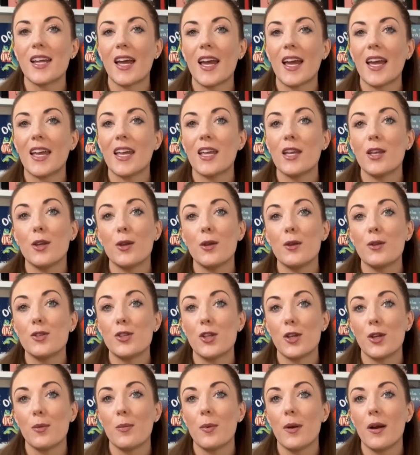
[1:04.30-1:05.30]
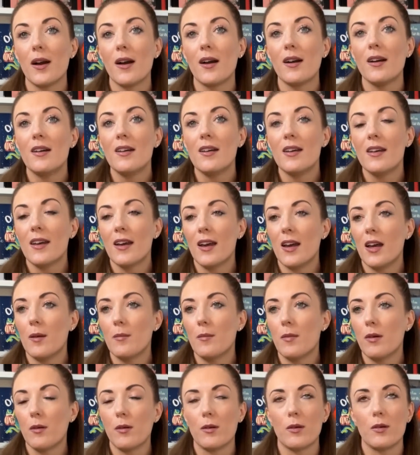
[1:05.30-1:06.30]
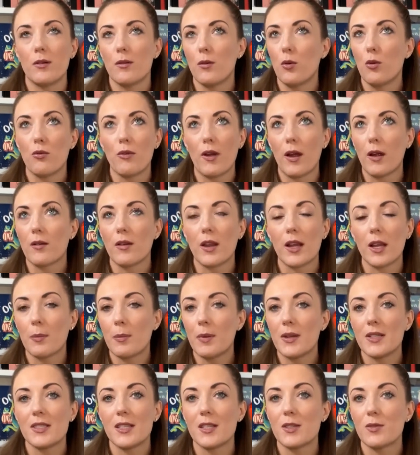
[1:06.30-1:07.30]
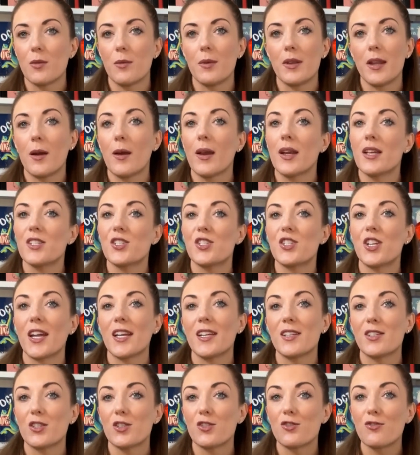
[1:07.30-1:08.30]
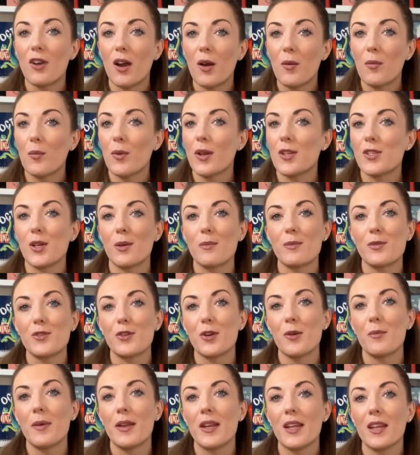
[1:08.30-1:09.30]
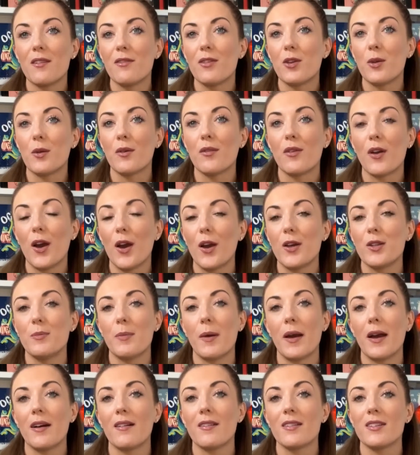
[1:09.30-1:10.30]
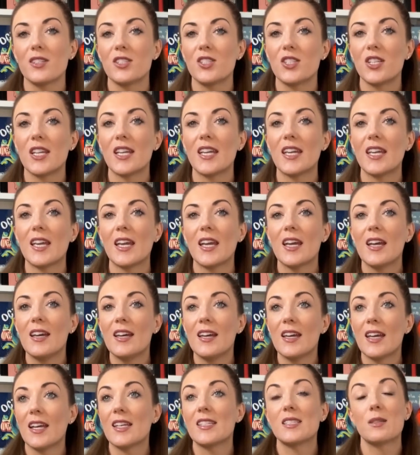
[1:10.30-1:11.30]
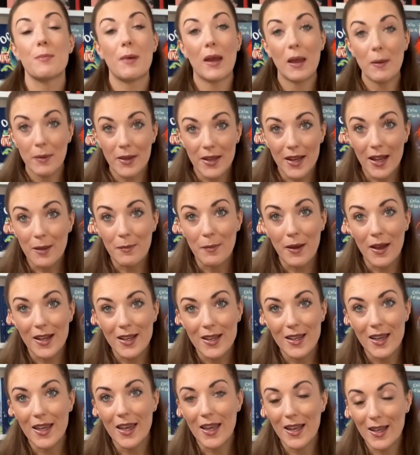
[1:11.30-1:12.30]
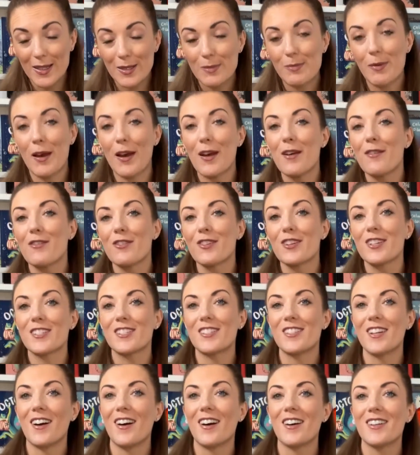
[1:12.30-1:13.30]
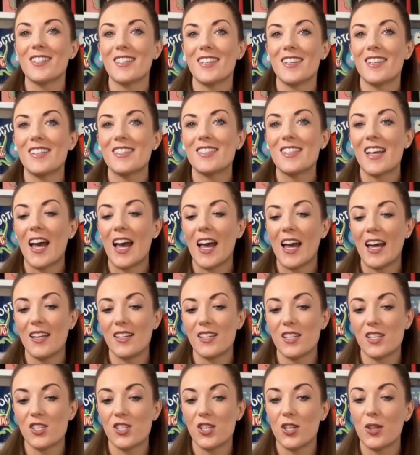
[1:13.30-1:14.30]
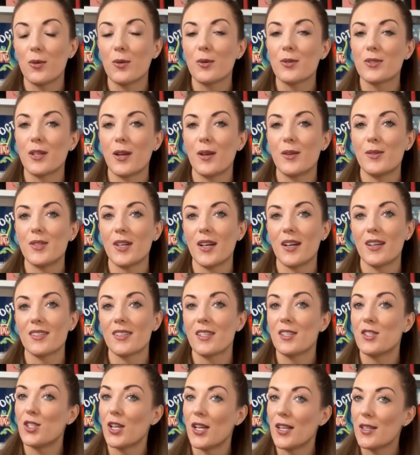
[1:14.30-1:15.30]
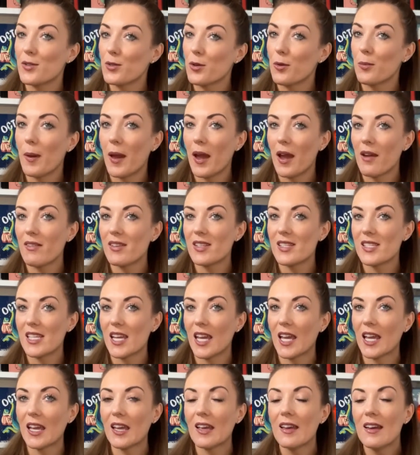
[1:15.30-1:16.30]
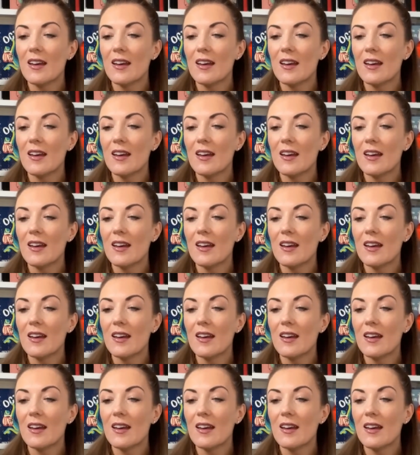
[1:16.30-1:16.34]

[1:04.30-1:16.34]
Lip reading: a YouTuber, or all-round like businesswoman now, SJ Strum, which I'm sure many of you have heard about. She is the baby name expert for starters, and she also does gentle parenting.